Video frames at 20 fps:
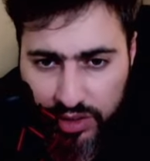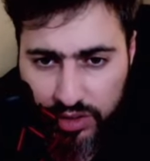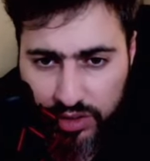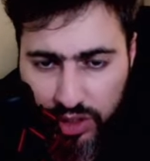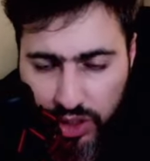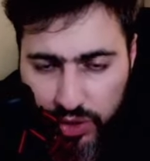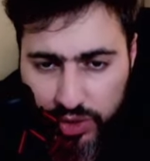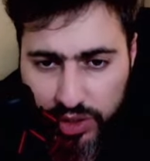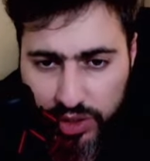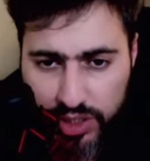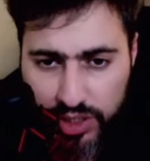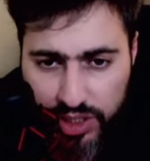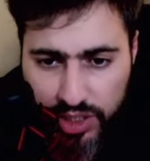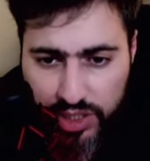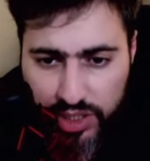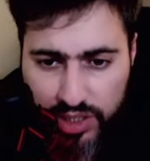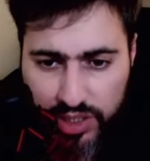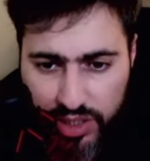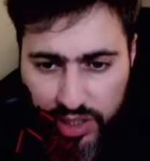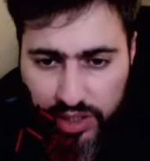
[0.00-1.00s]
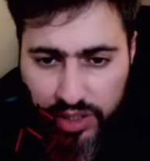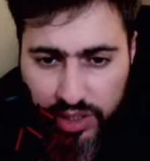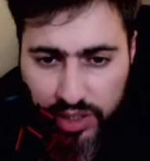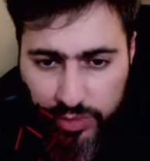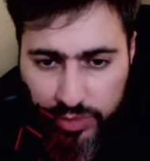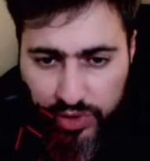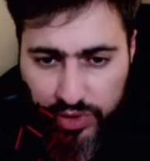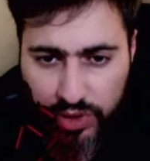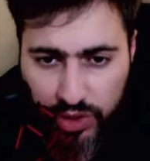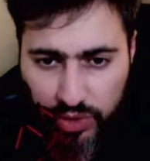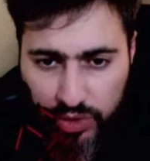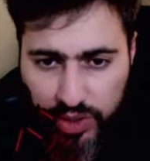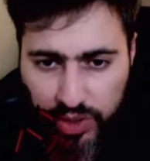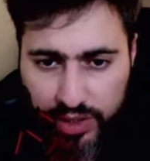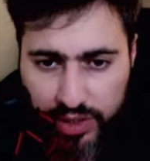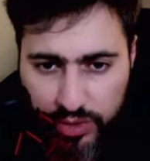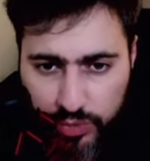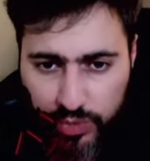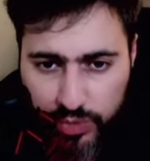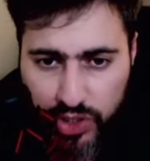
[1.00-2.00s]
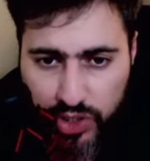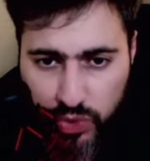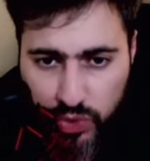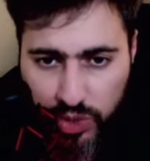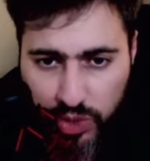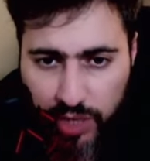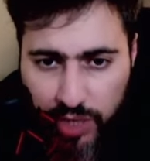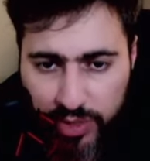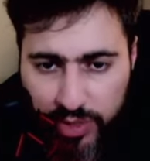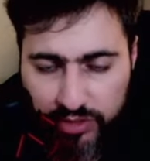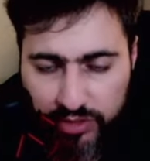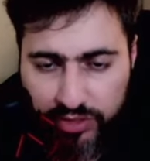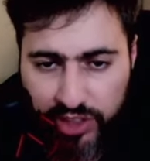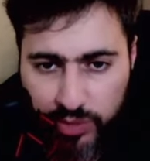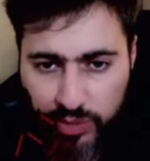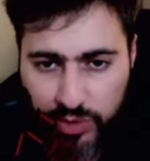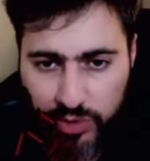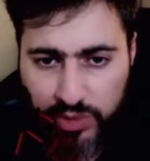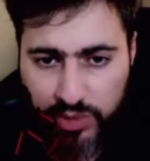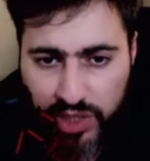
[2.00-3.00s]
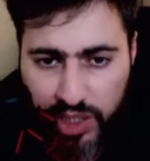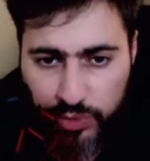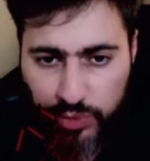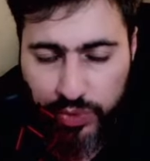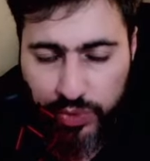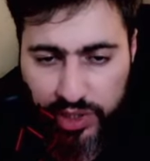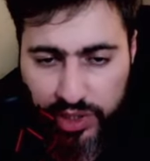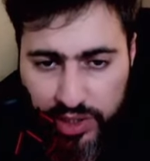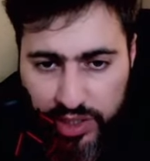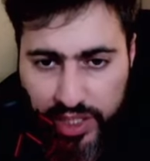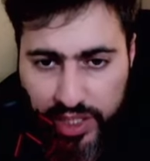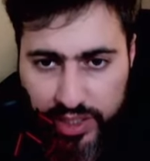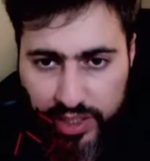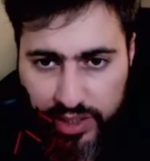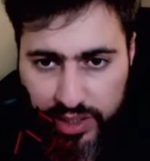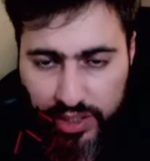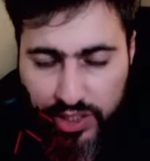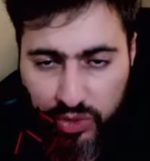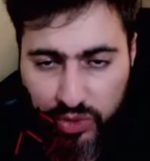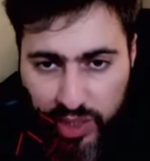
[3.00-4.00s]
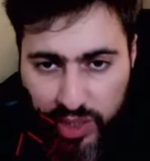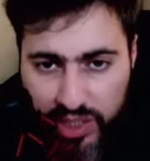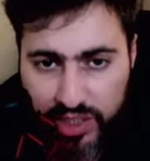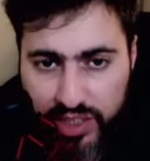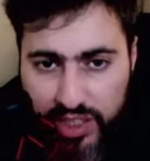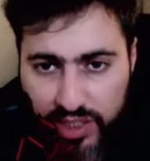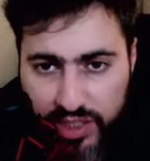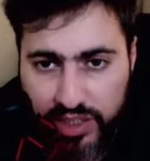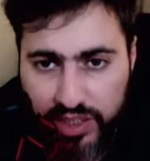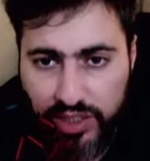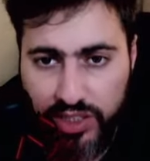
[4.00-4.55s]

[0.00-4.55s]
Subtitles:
no, let's just let them throw, and then we swap and farm them down with the Dragonite. So my Dragonite